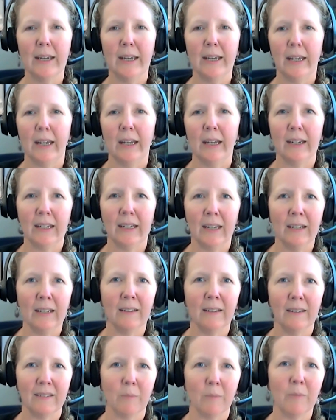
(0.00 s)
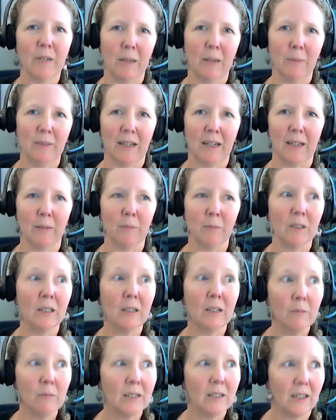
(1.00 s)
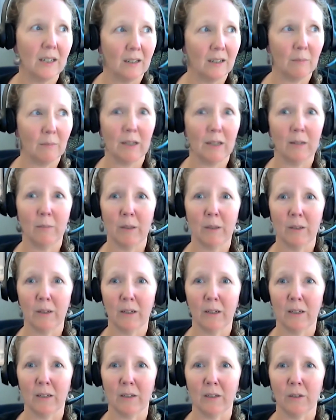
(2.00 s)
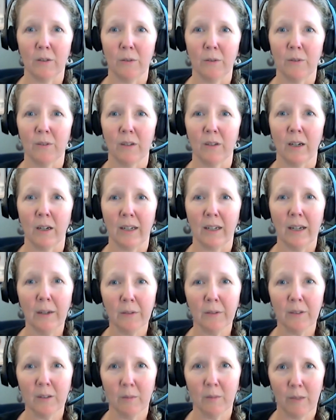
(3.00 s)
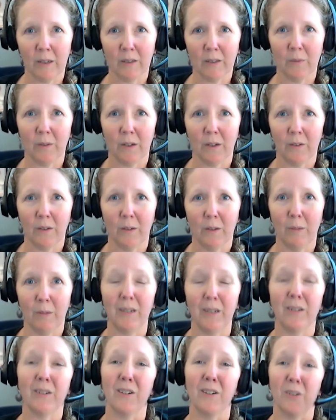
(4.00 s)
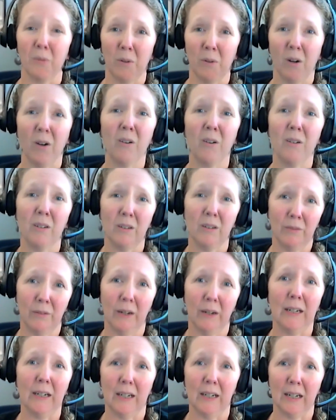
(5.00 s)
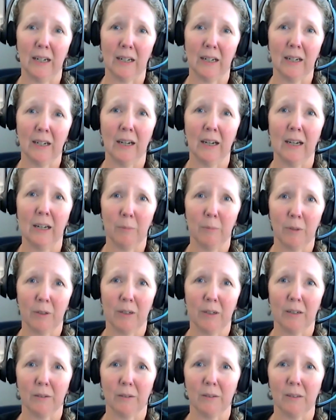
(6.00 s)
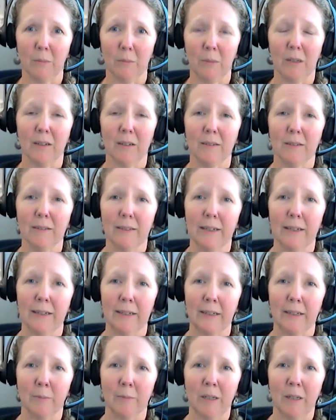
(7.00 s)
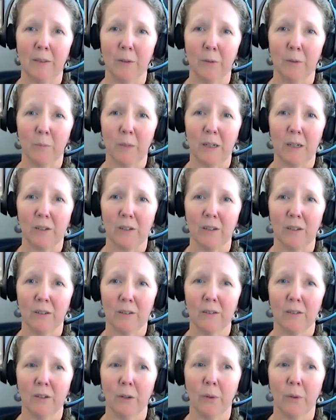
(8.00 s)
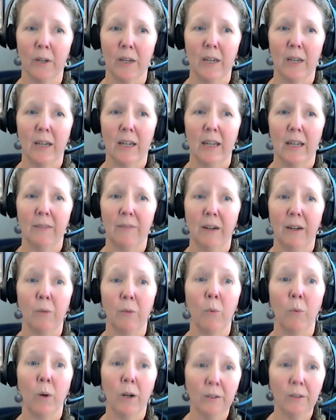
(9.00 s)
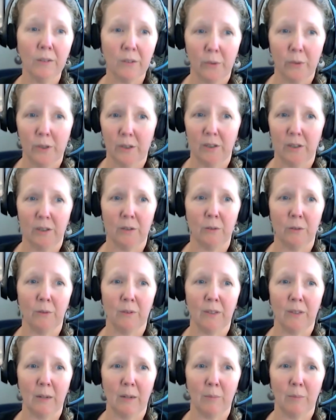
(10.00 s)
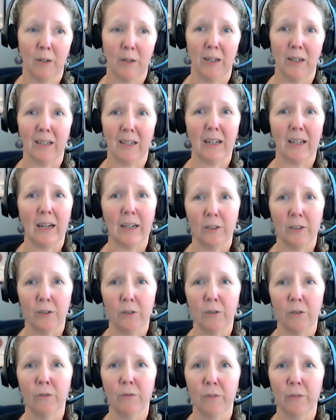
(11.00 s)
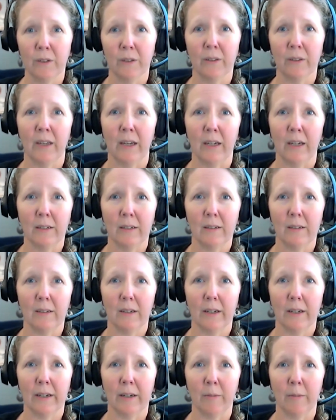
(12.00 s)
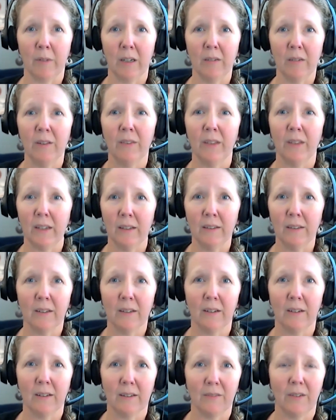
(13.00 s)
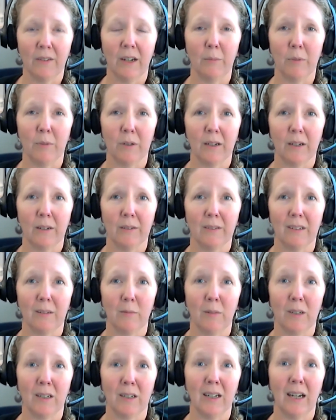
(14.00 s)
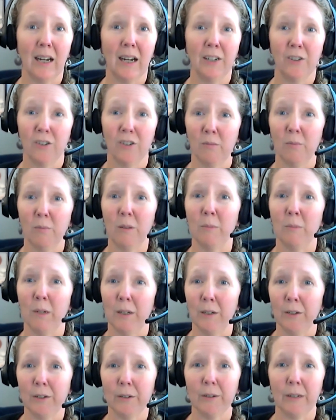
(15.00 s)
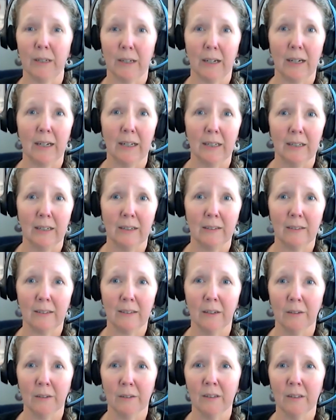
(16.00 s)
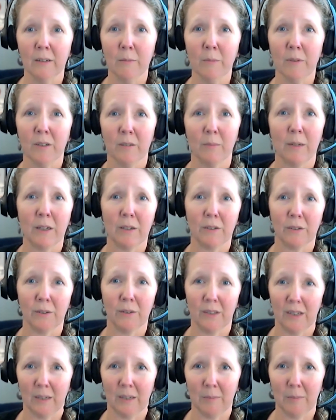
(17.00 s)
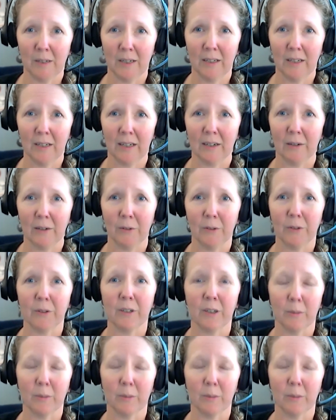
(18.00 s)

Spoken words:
And again, sometimes I am limited in my ability to use a calcium-based phosphate binder because we're already fighting a hypercalcemia, in those patients. So if I was going to use that product, I do feel that, given the incidence of hypercalcemia, I should be monitoring ionized calcium to make sure that I'm not encountering a